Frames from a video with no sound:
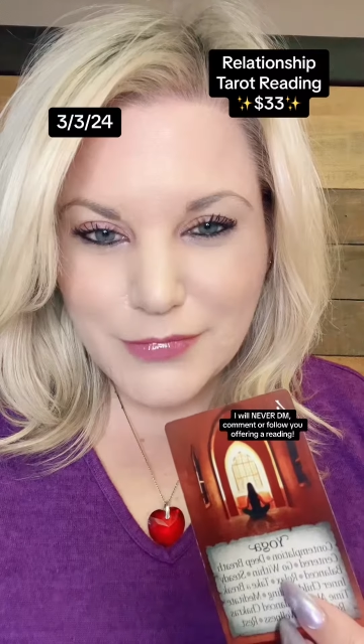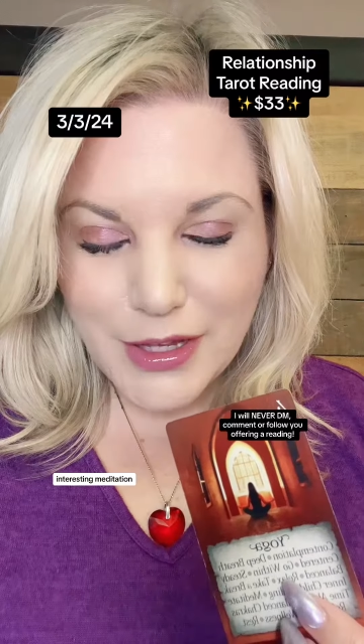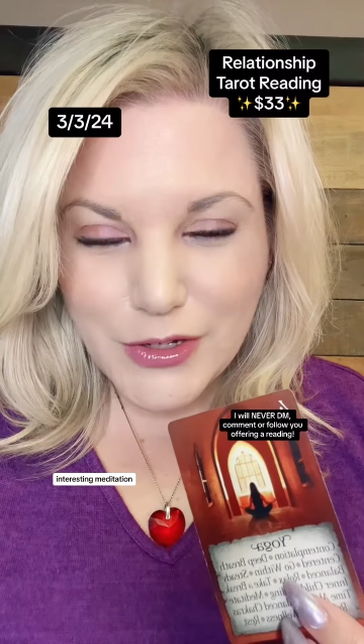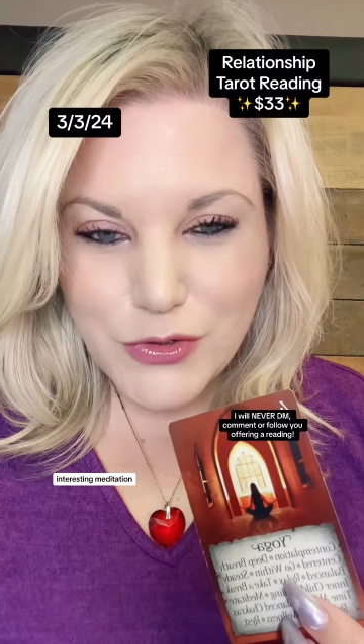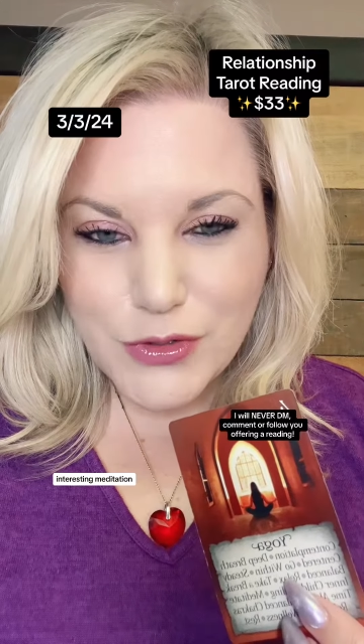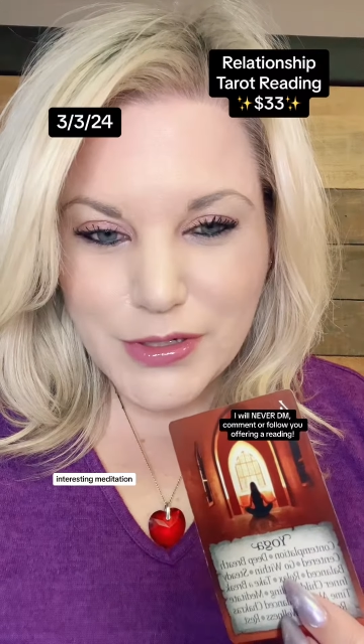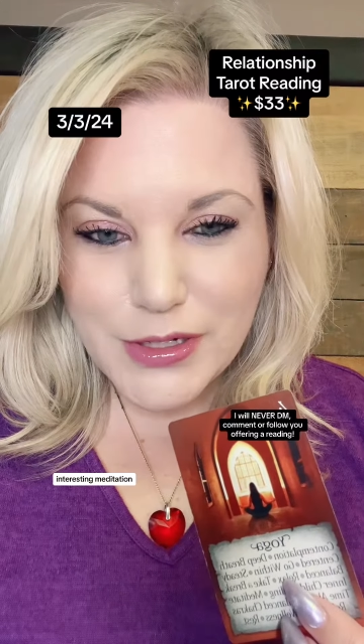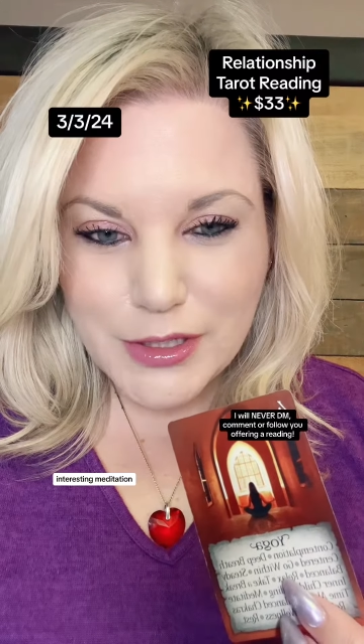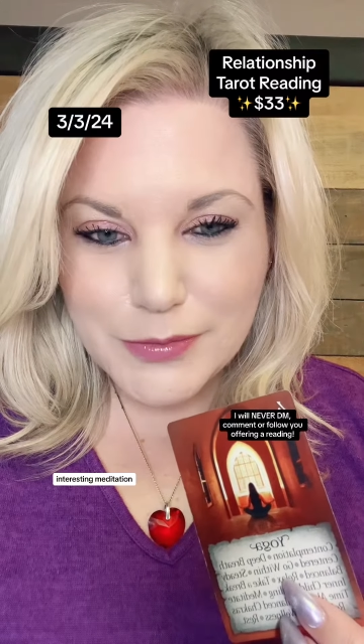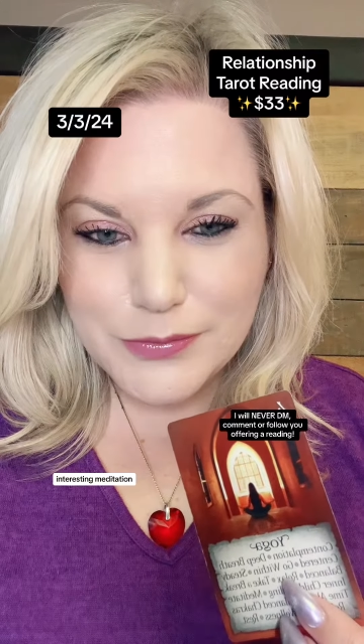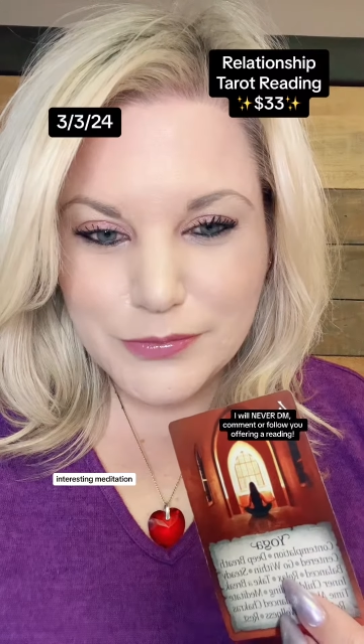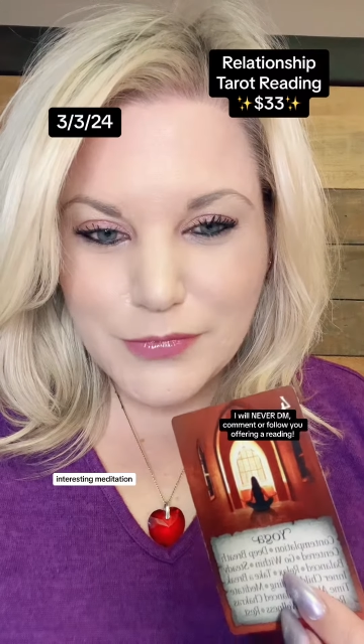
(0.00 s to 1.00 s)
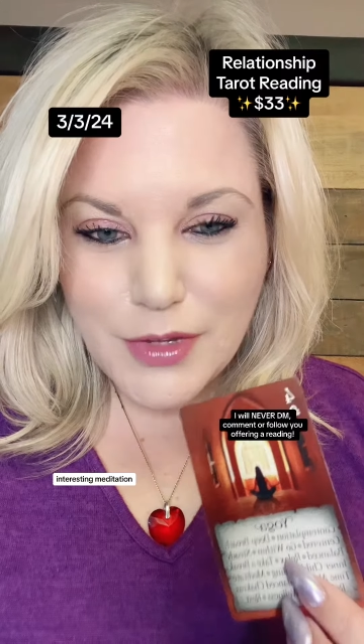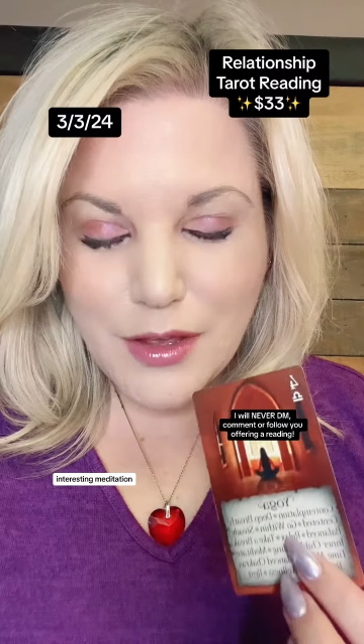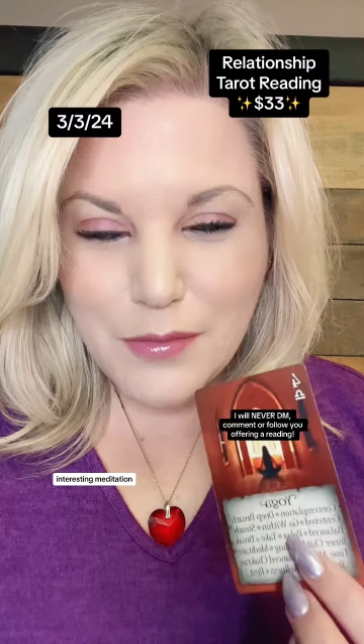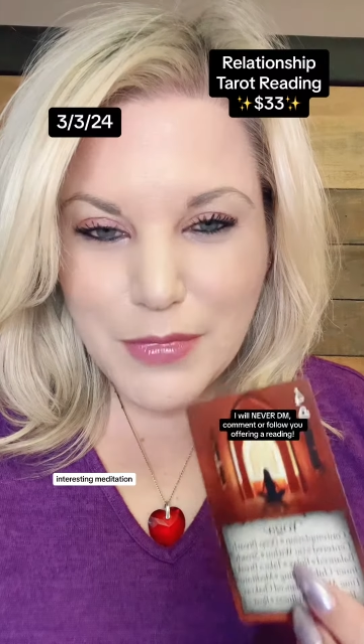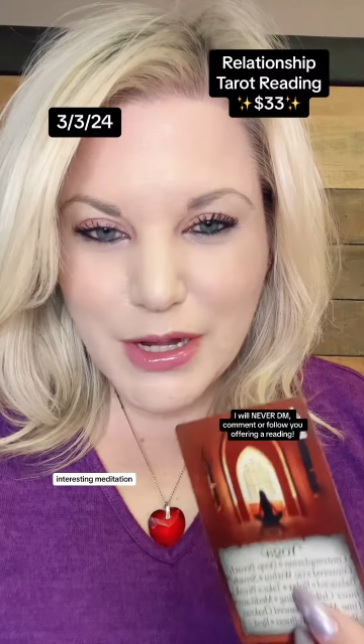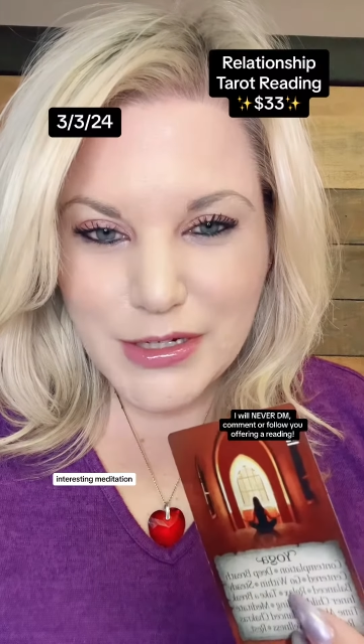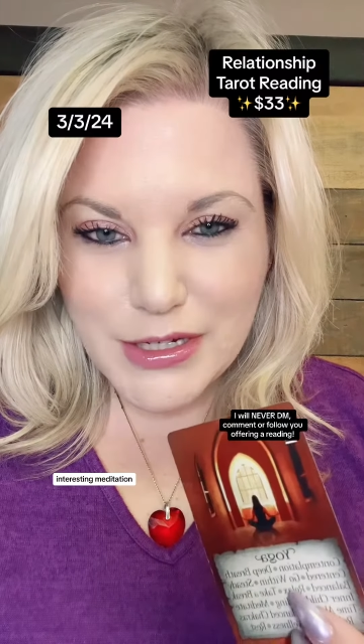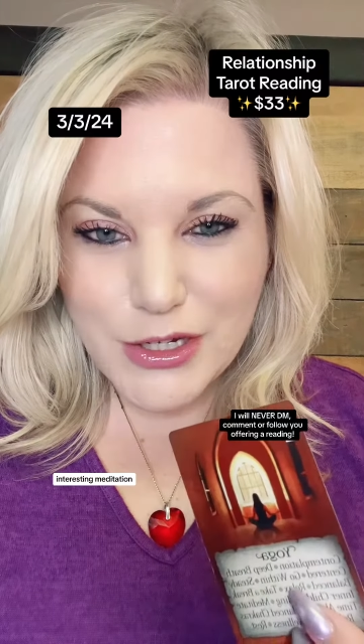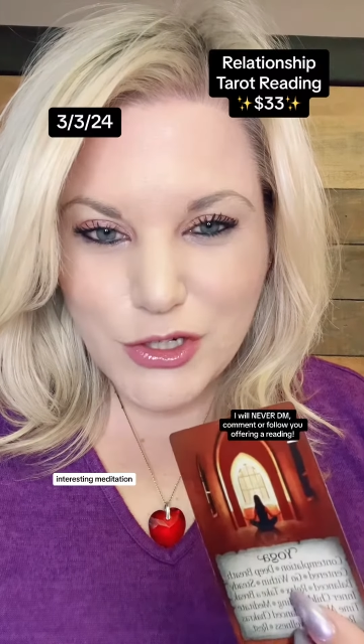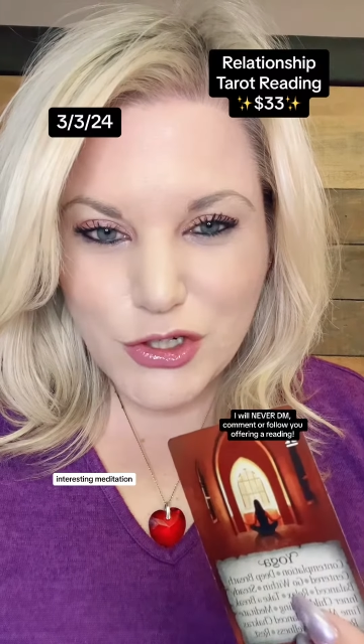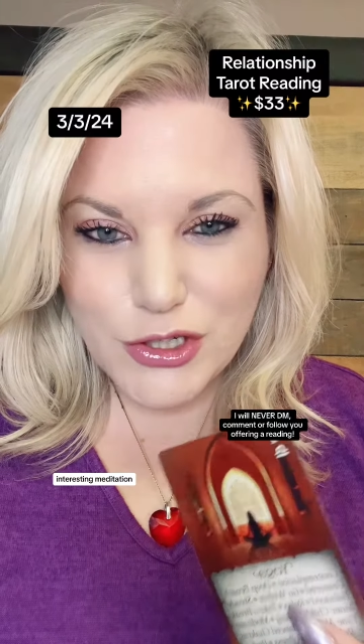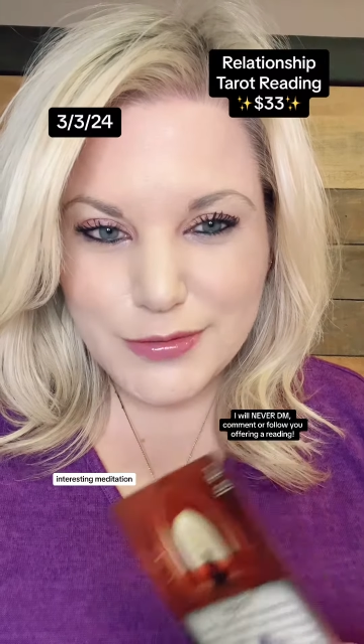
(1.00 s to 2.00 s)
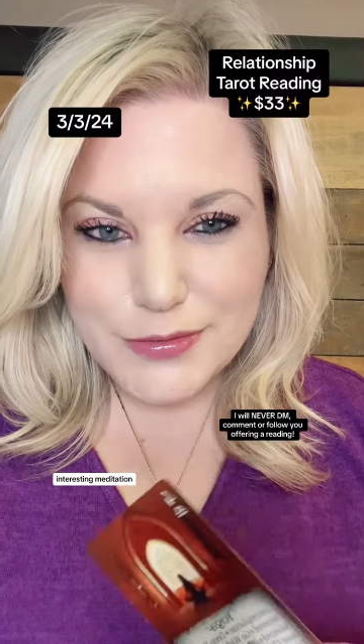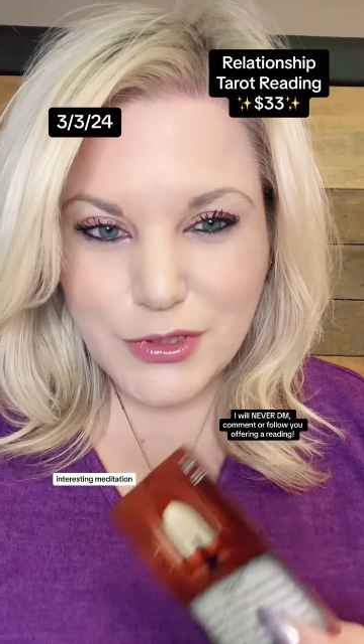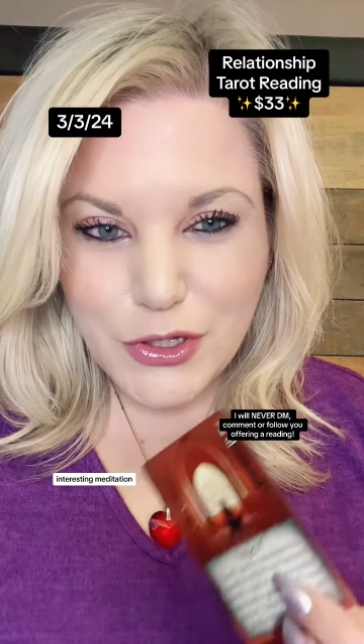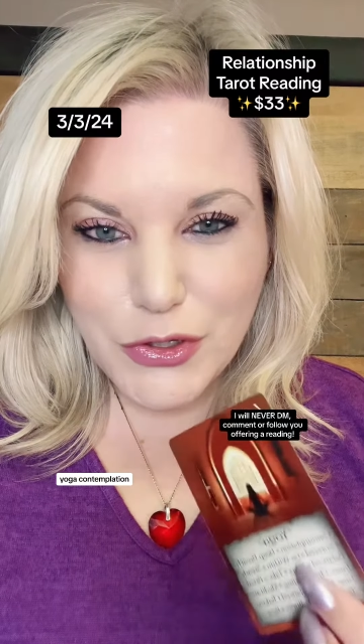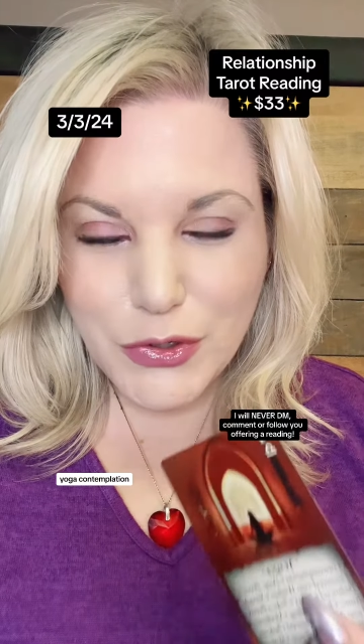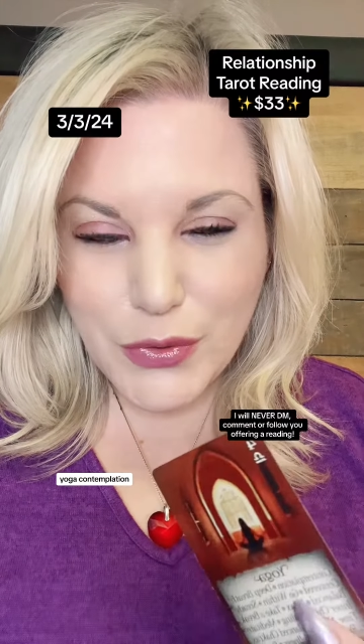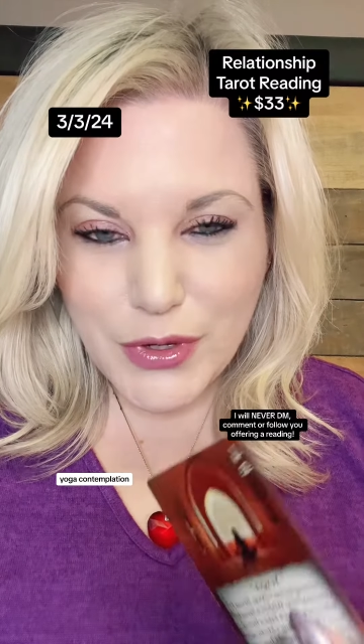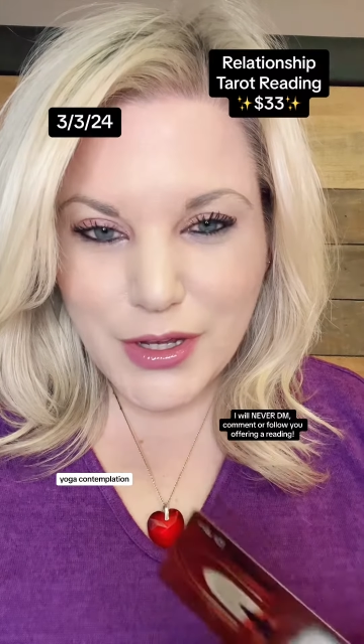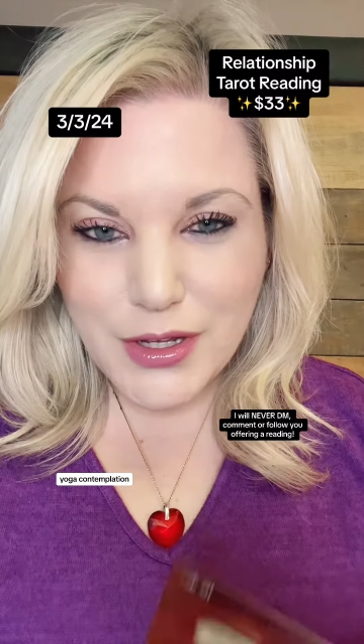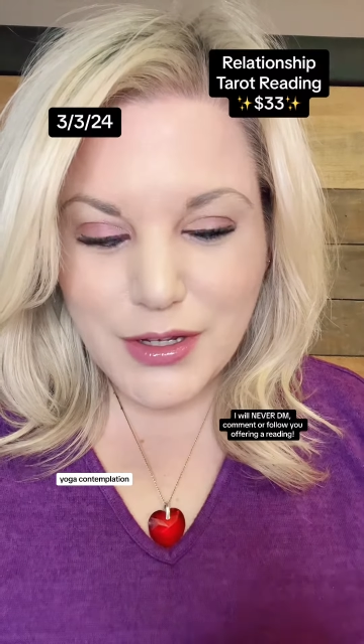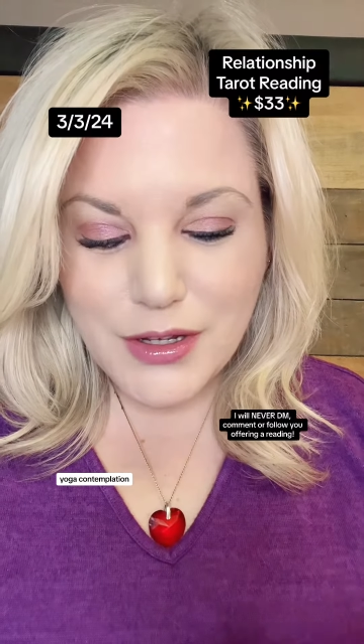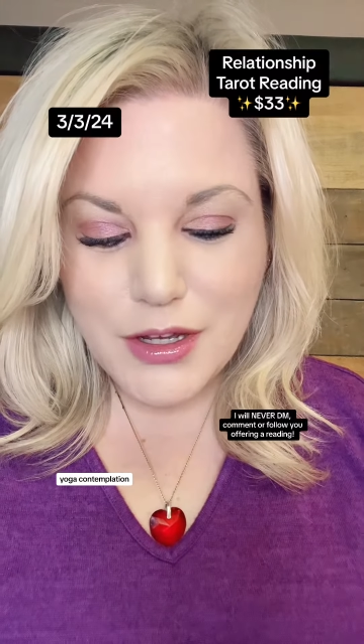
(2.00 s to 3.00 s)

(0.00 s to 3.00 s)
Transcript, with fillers: Interesting. Meditation, yoga,